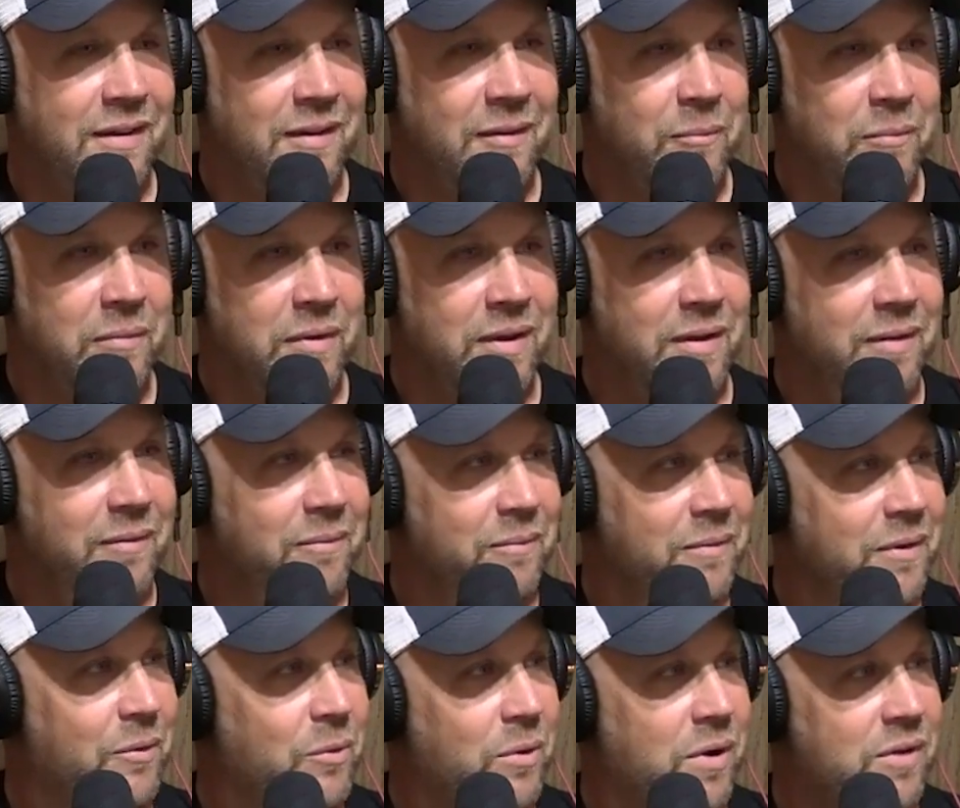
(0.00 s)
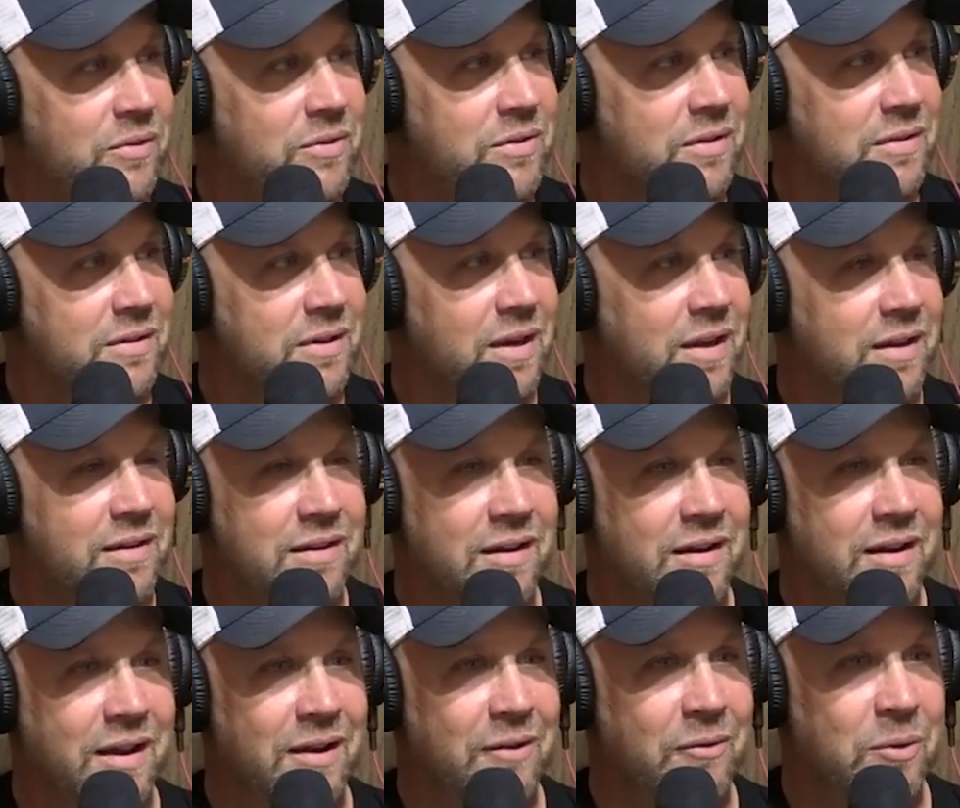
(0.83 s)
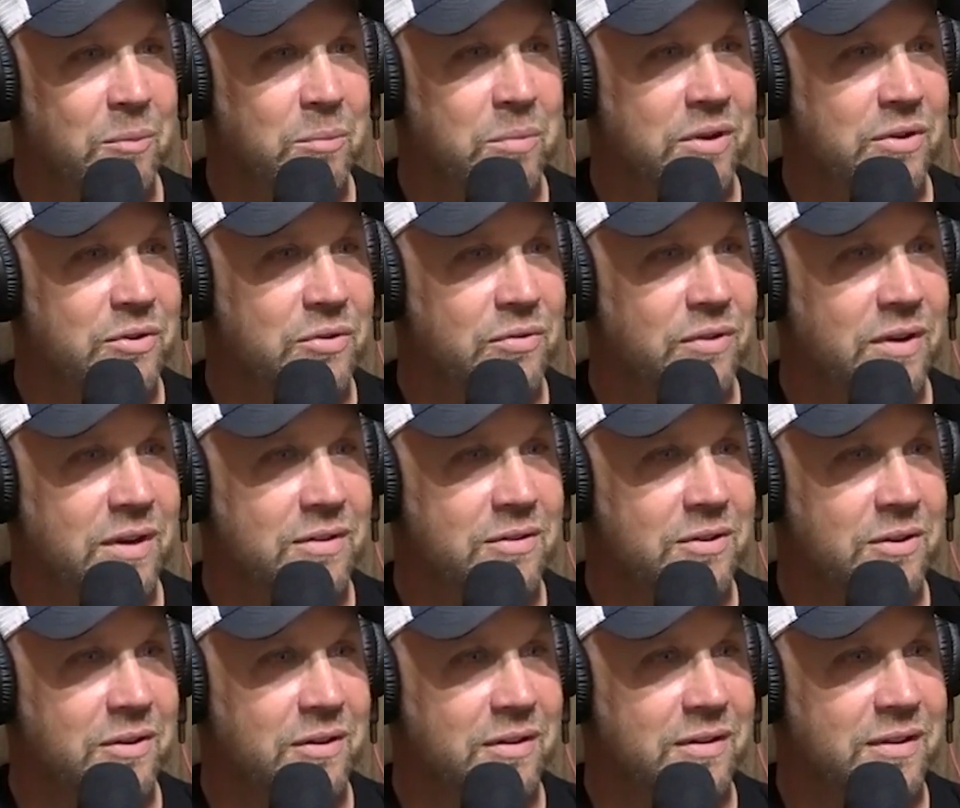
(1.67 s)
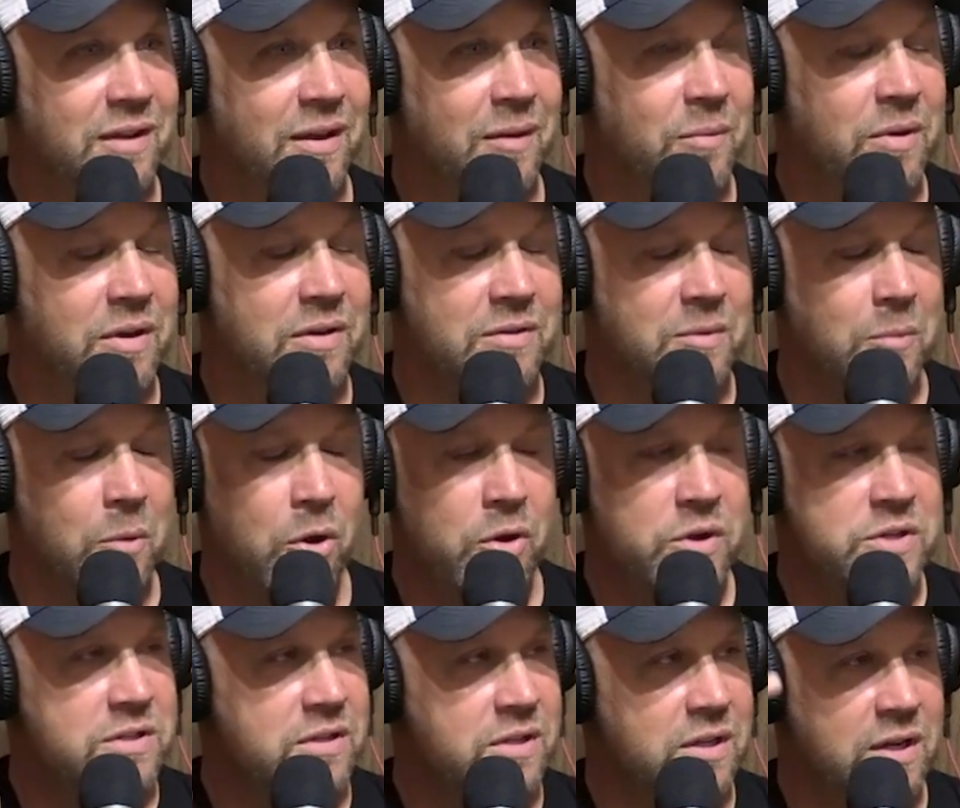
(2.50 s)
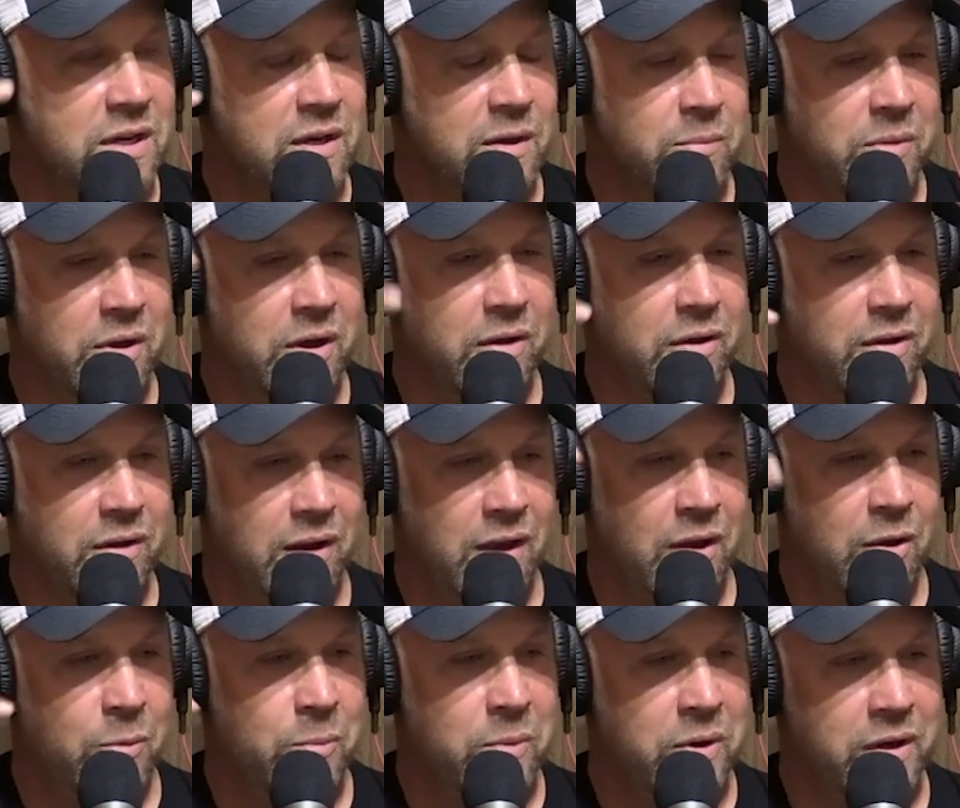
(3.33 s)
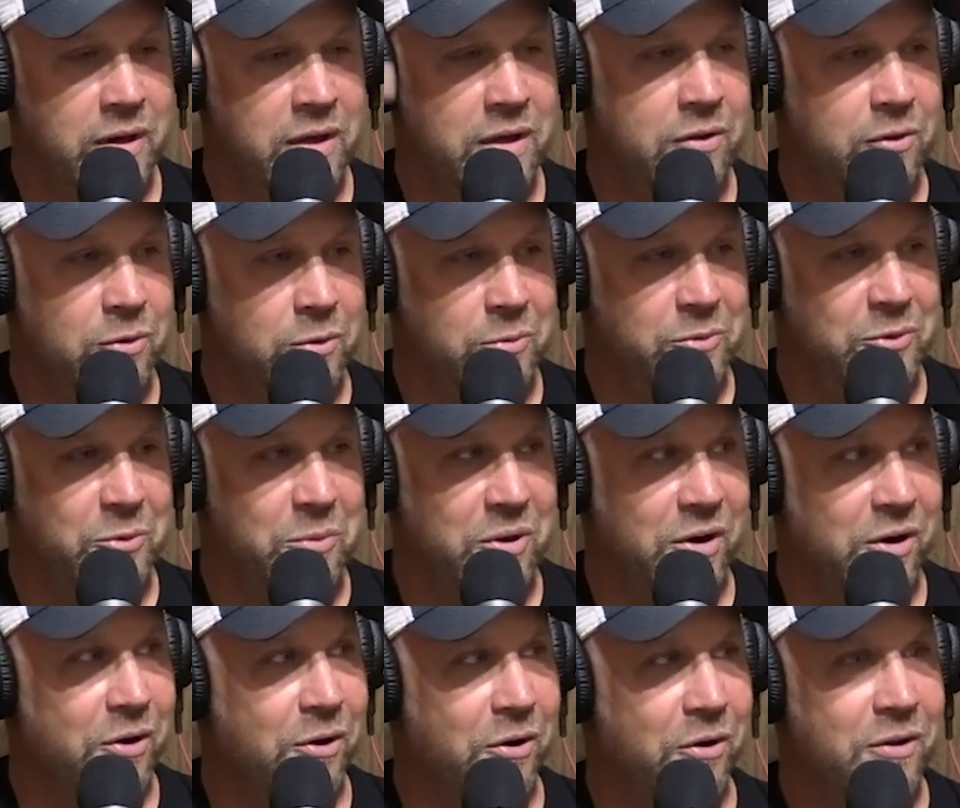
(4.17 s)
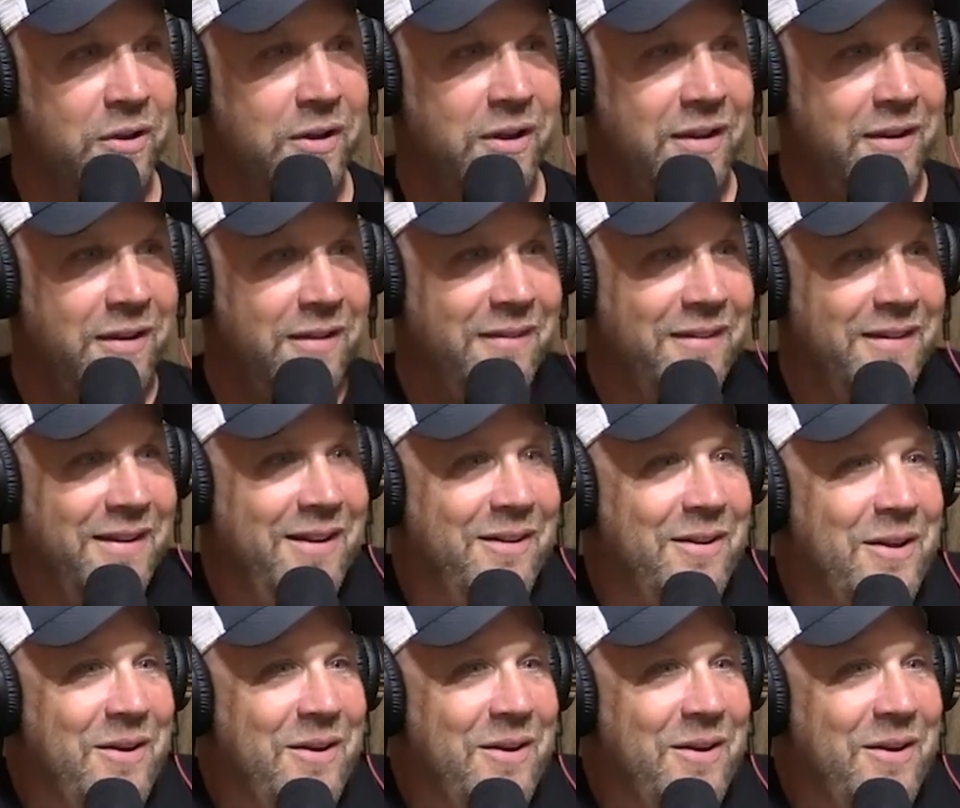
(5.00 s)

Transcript: my wife says I got that angry bitch face all the time because I'm always thinking about how I'm going to kill him tomorrow. You know?